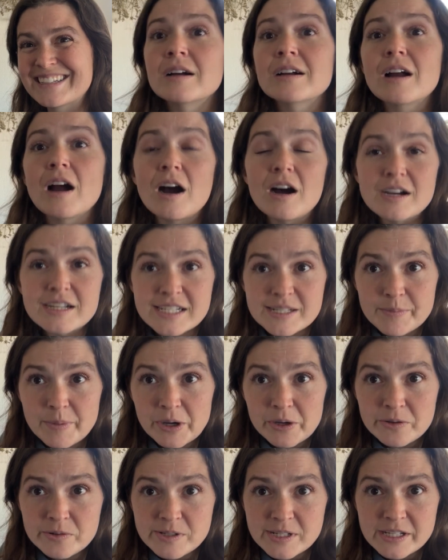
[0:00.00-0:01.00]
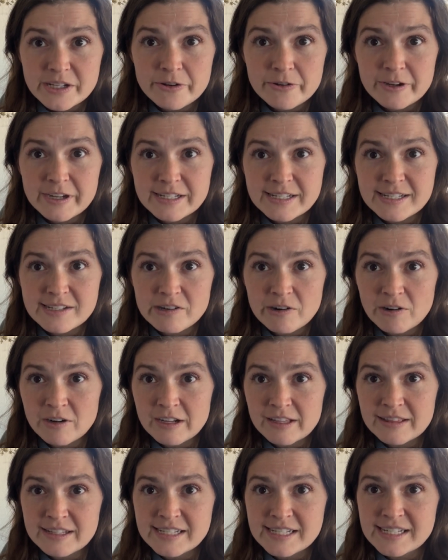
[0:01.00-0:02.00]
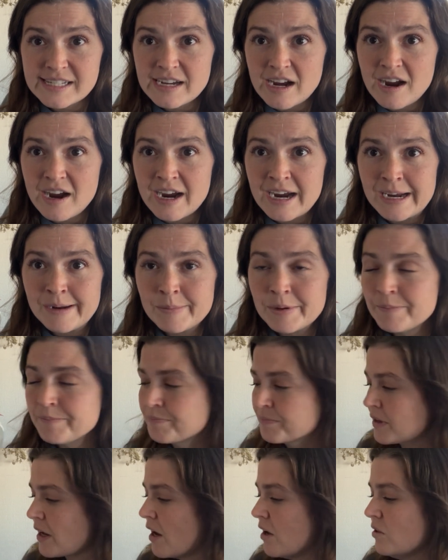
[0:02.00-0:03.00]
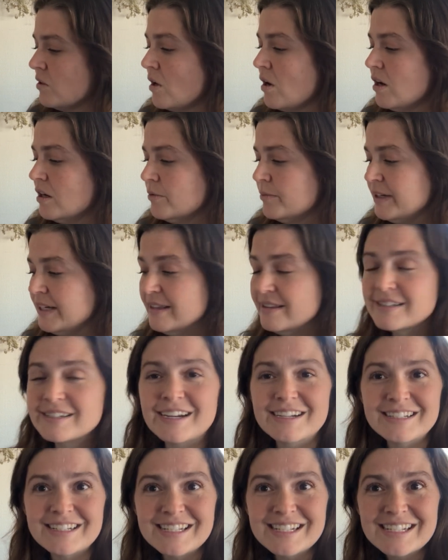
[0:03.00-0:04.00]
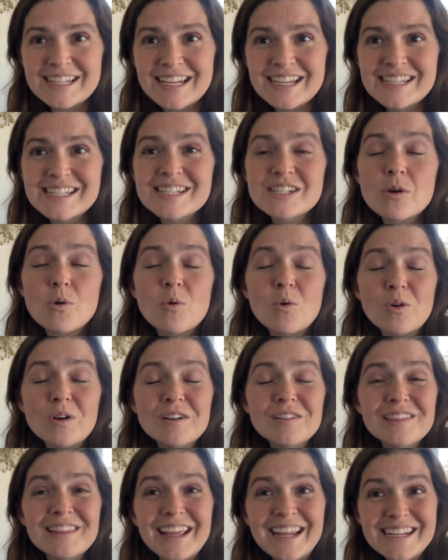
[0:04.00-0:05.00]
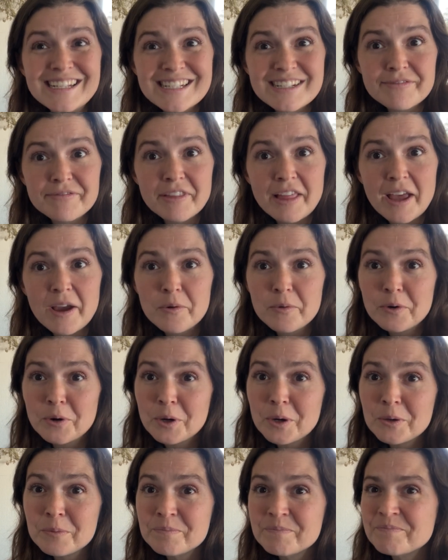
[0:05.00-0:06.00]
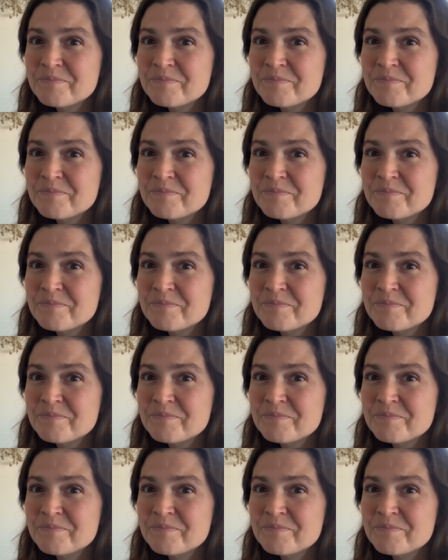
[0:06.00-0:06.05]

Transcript: Cosmos you can start at this time, along with Didiscus or lace flower.